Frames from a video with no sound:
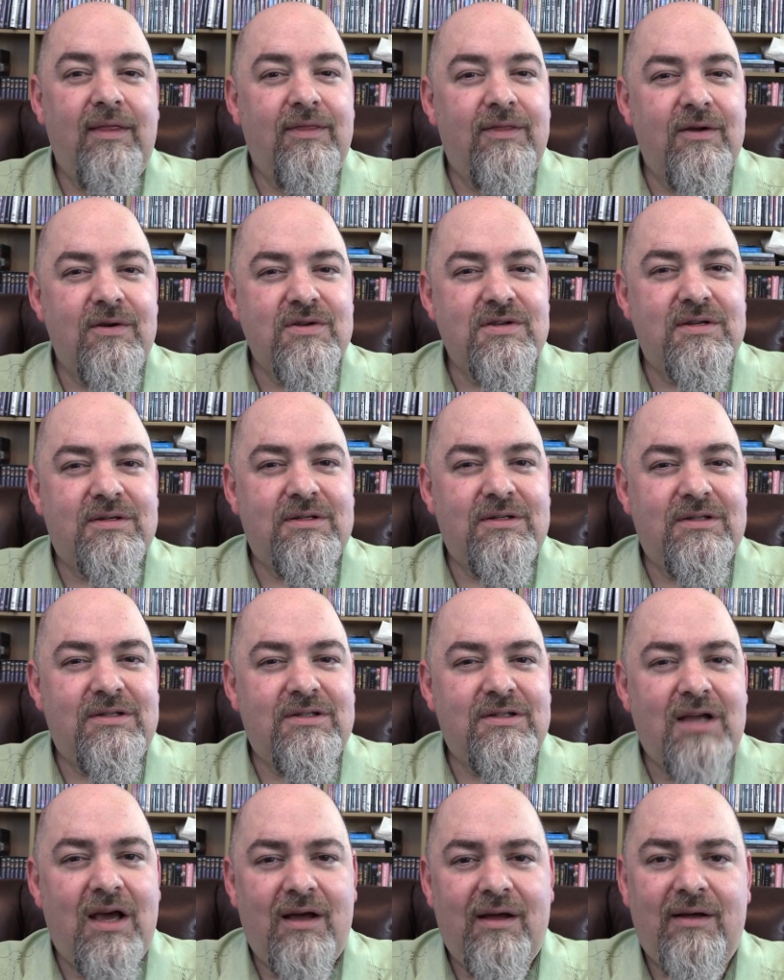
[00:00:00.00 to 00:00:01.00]
There's a
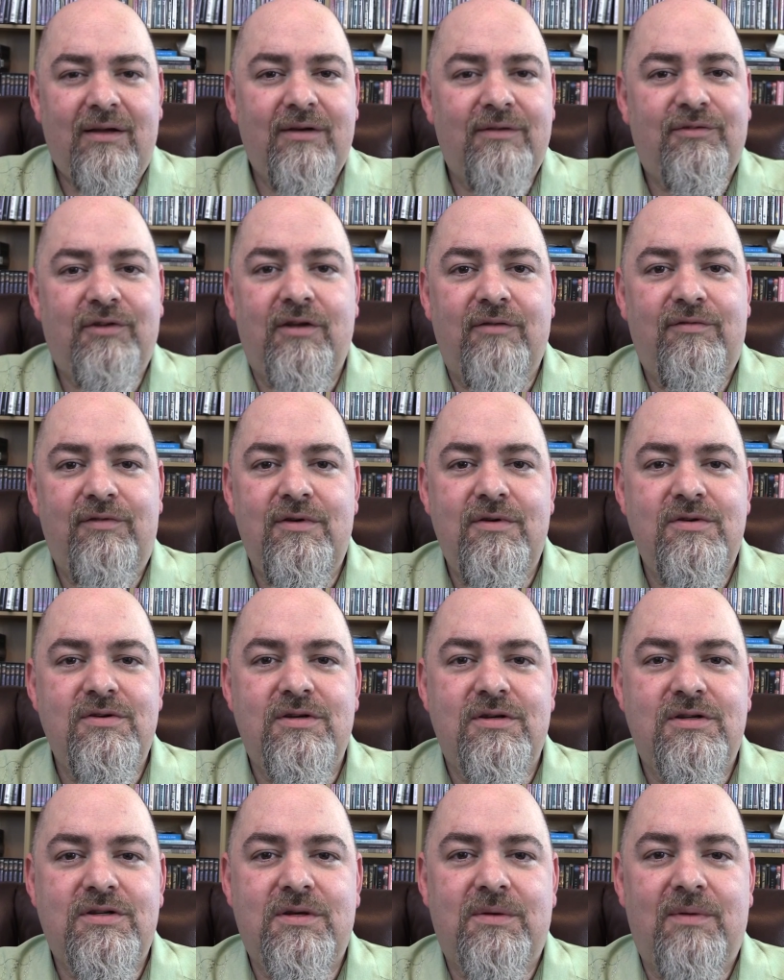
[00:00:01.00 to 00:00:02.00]
ton of
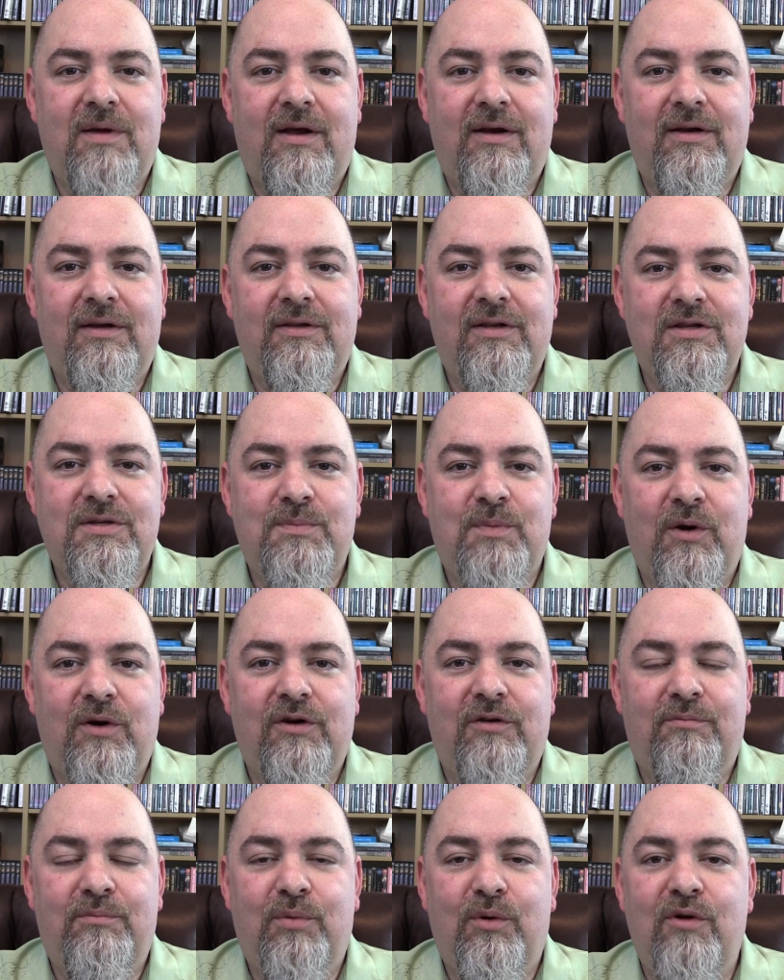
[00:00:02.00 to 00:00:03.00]
confusion surrounding this
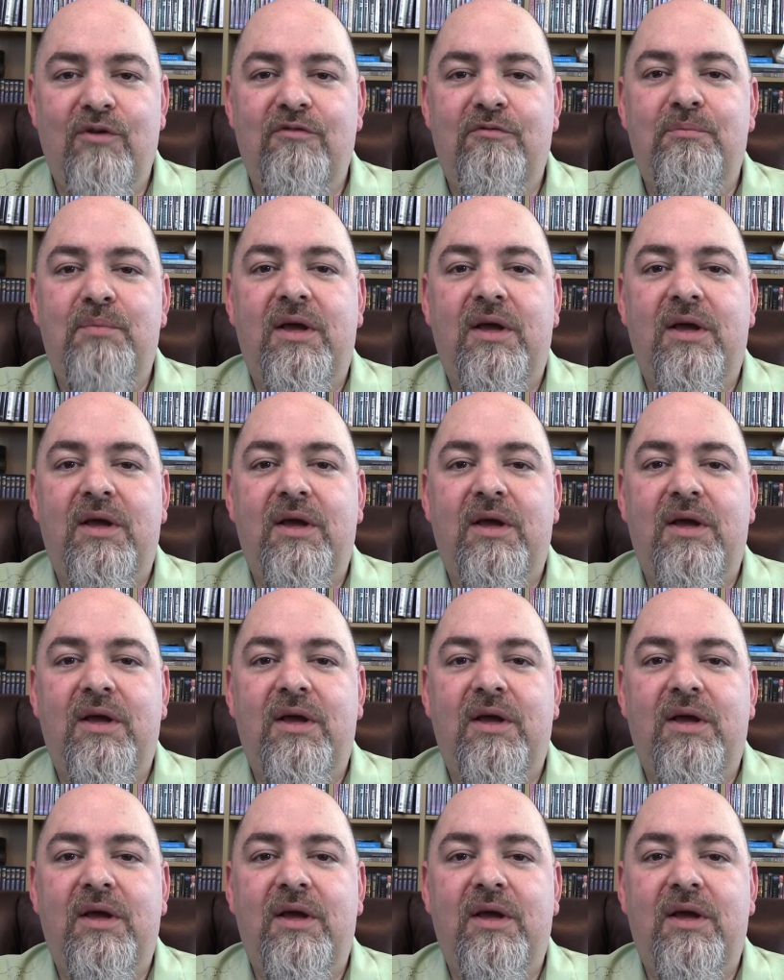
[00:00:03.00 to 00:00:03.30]
burden of proof